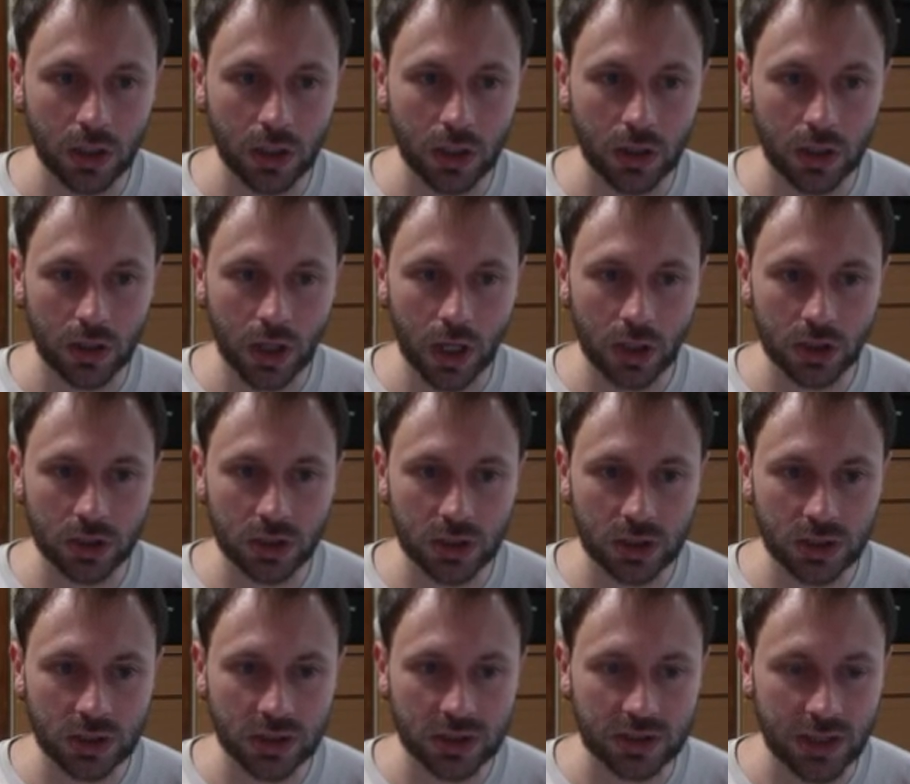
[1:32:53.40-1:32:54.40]
Actually,
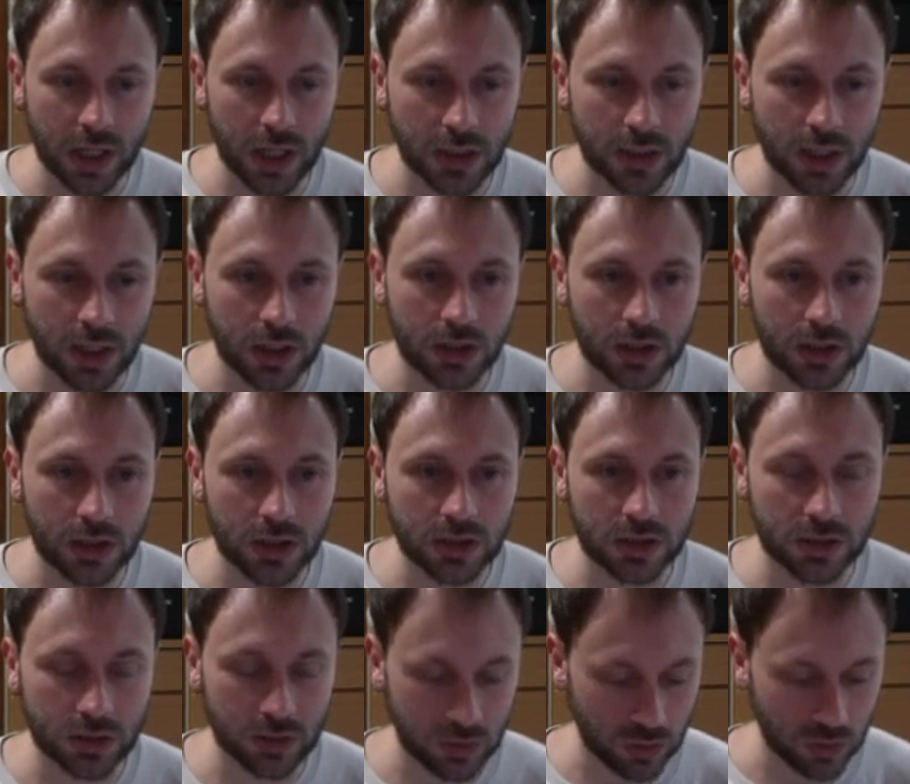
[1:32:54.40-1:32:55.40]
the standard
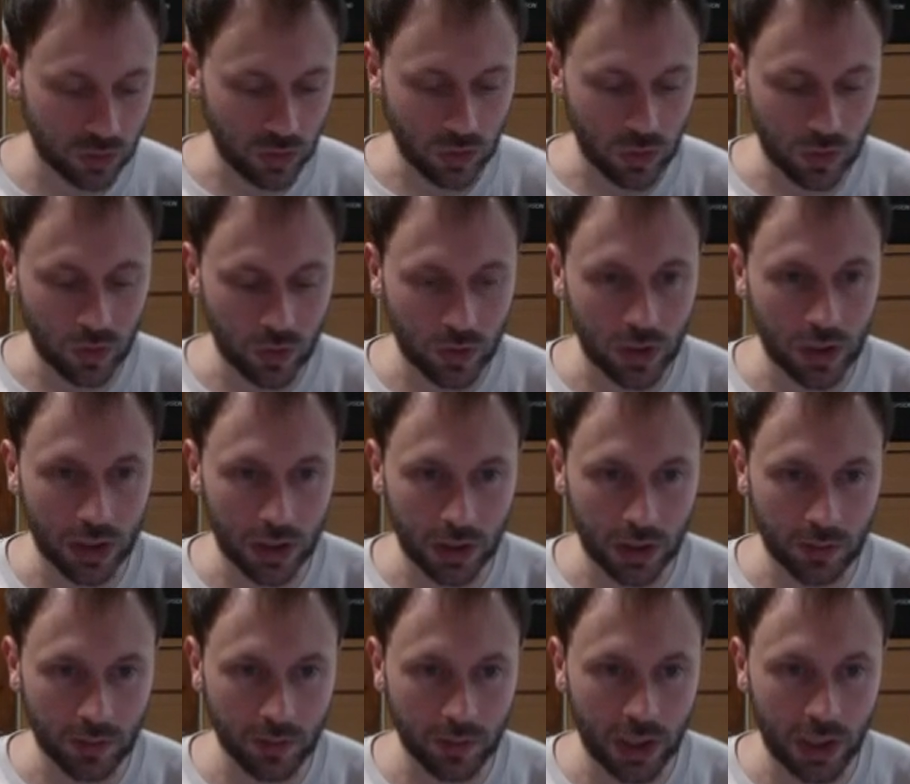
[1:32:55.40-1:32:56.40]
is to
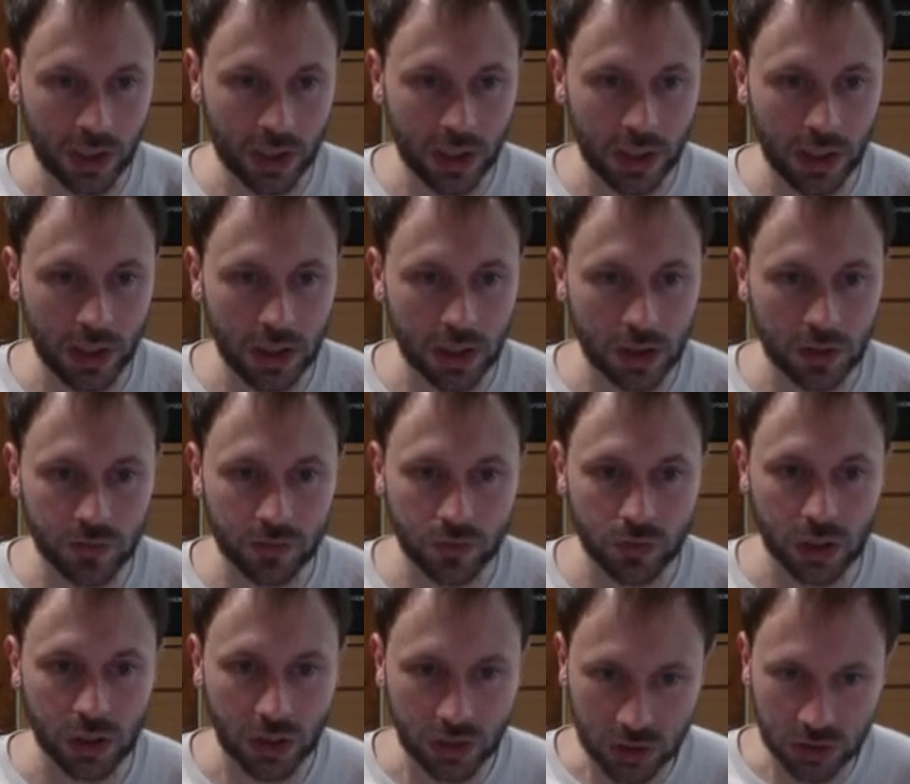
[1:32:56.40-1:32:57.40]
make a layer for
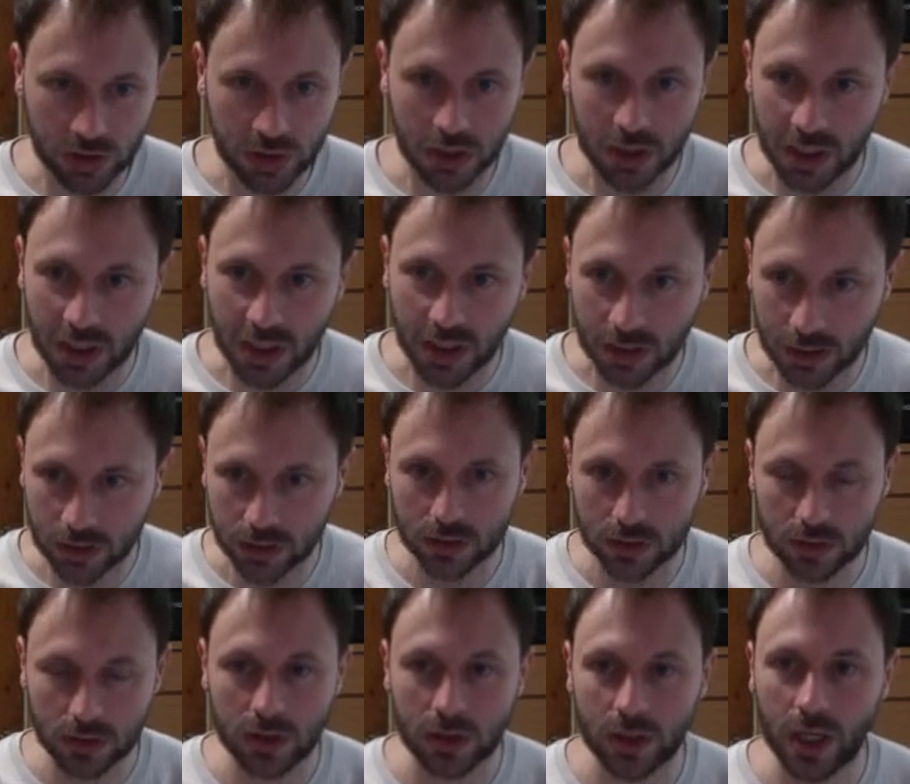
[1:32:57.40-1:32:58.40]
each thing.
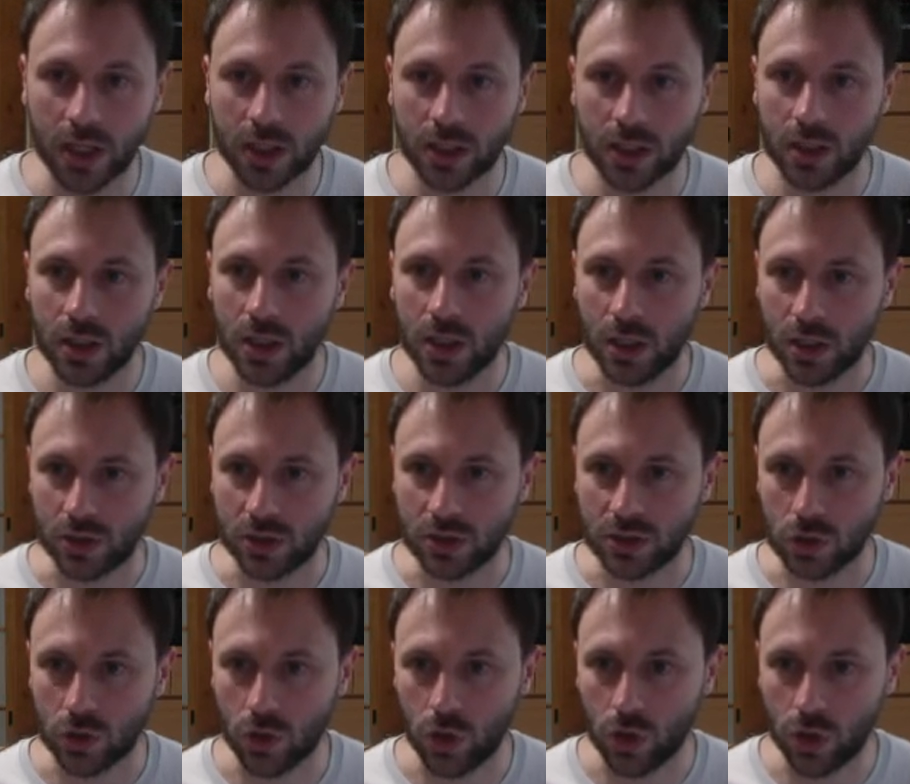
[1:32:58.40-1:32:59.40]
Like this
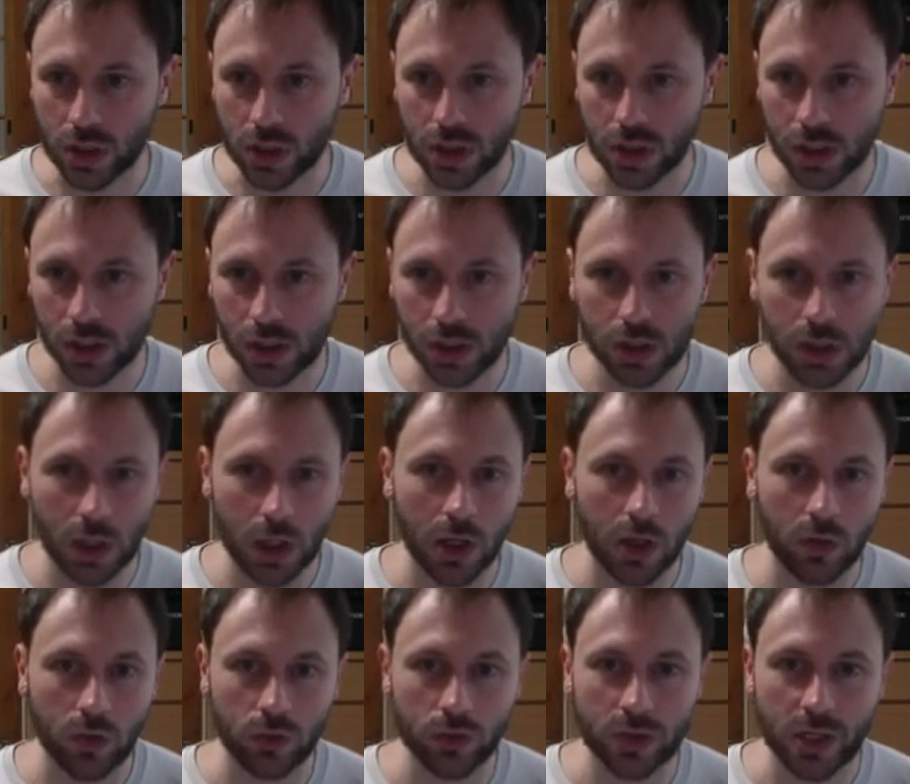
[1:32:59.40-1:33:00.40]
clock here
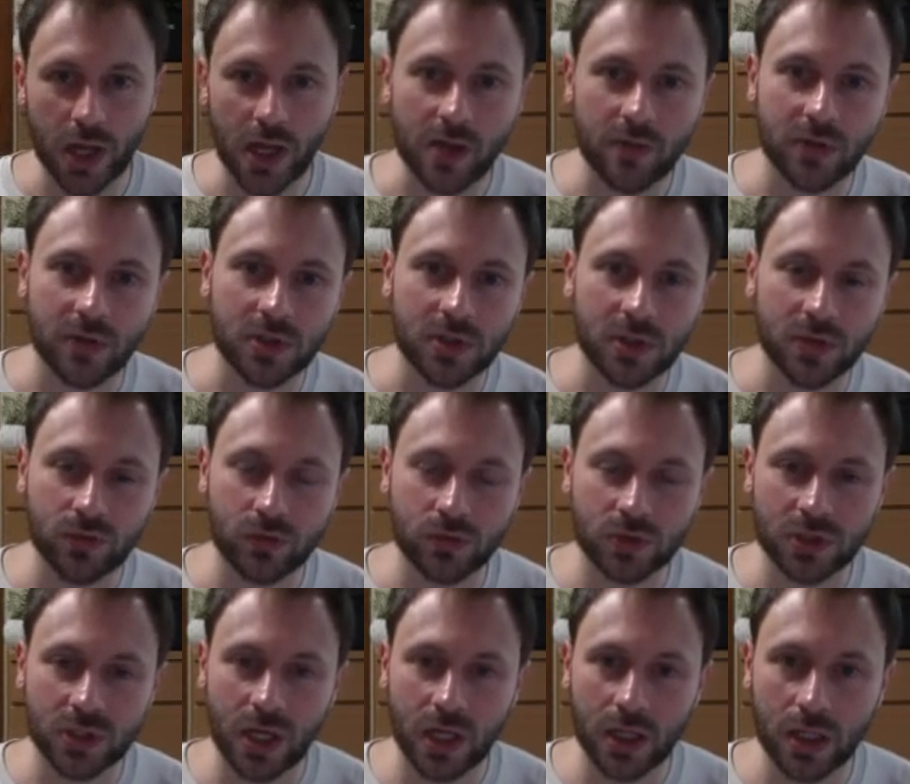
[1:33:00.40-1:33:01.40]
would have a
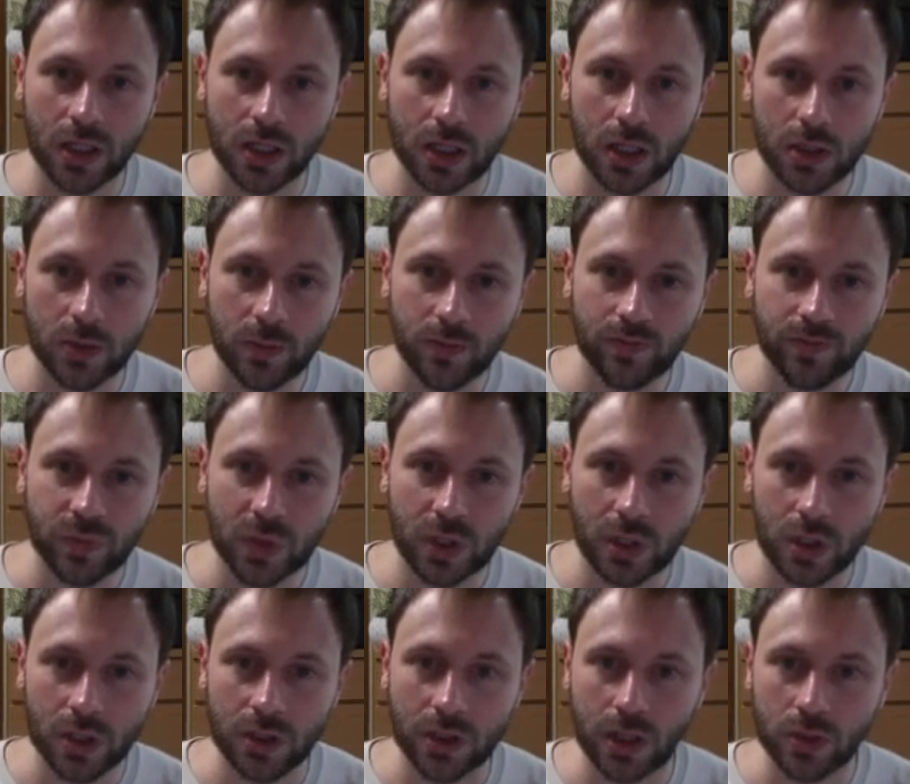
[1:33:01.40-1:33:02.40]
different layer
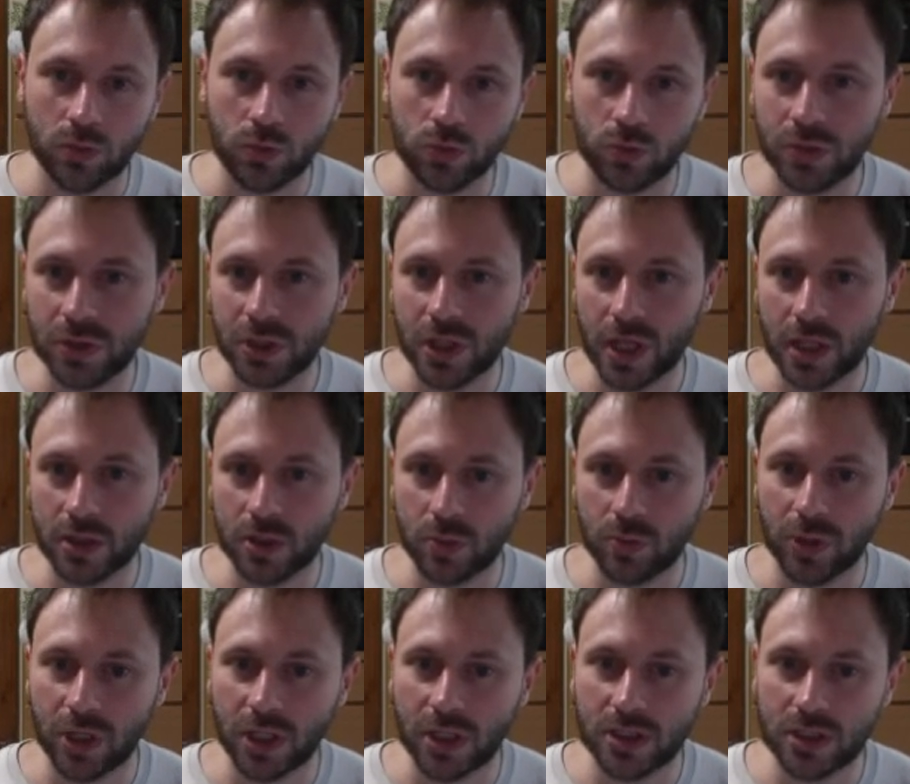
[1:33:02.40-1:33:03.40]
that would be like the
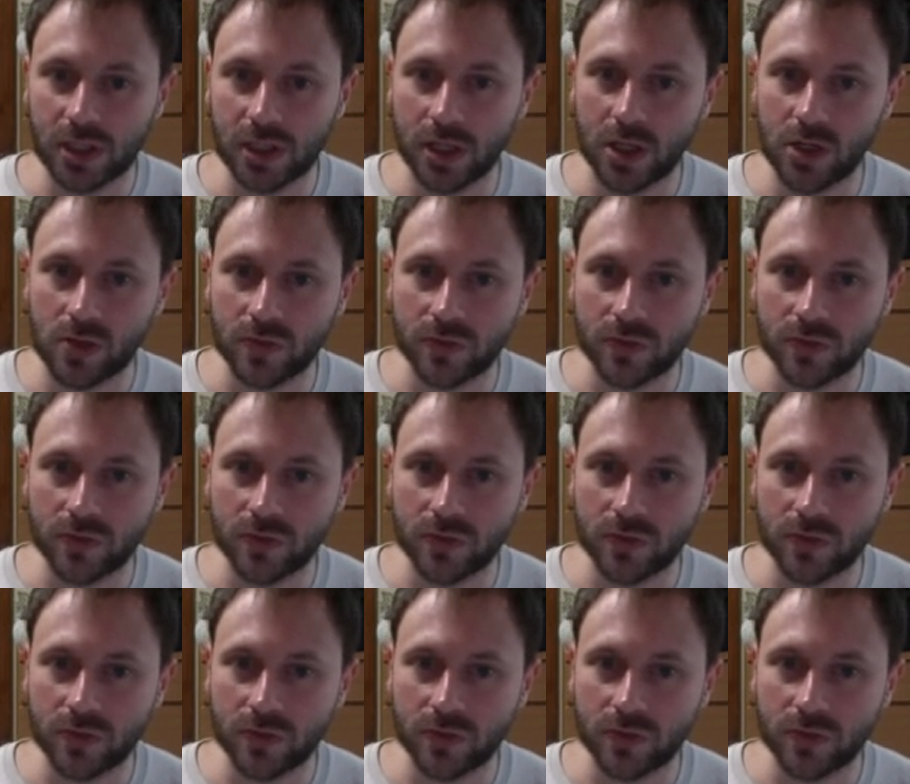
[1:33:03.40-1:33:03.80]
base layer of the